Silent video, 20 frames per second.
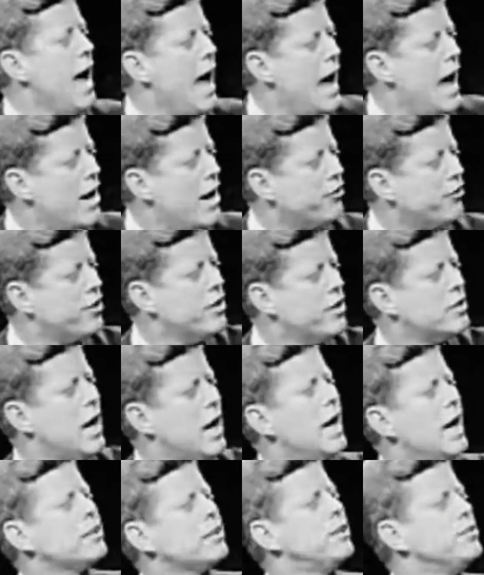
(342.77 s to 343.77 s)
asking
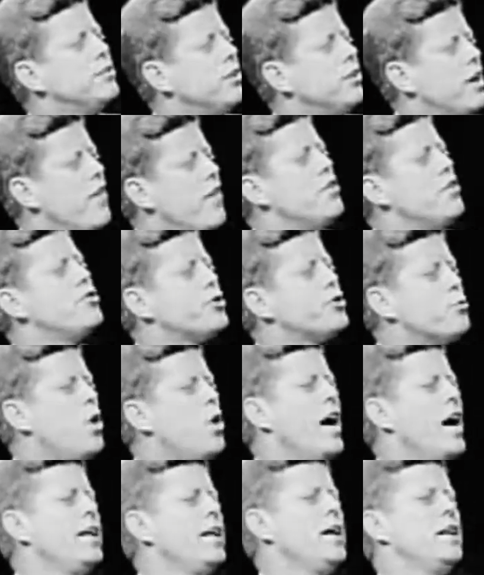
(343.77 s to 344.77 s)
doctors and others to
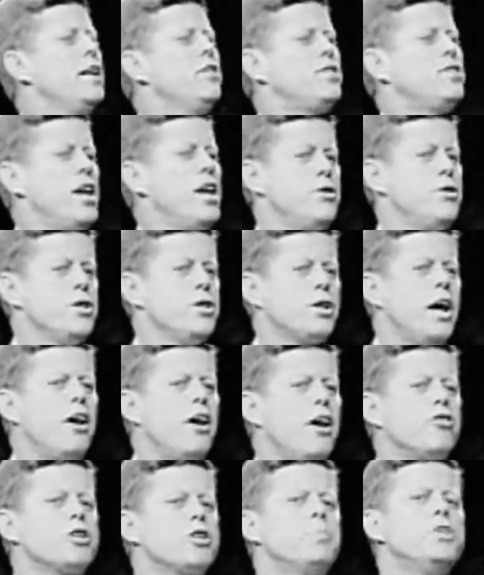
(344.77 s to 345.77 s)
write in and tell your
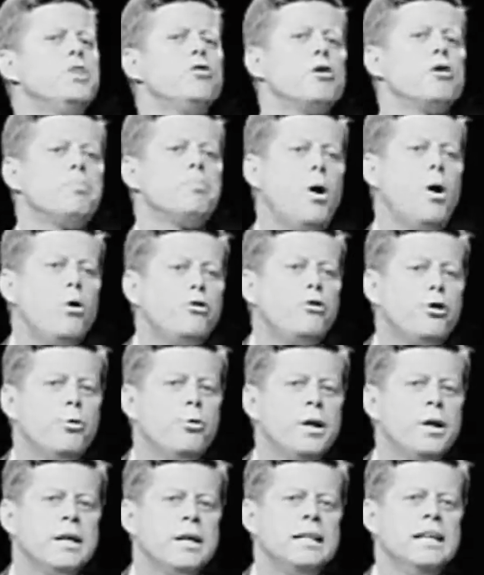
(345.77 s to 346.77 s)
congressman you're opposed
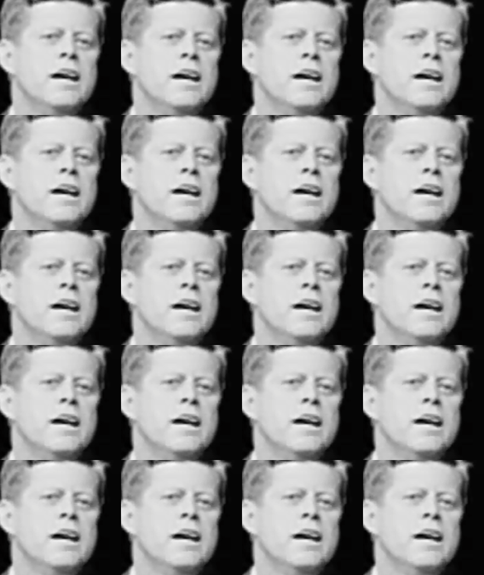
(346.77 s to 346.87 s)
to it.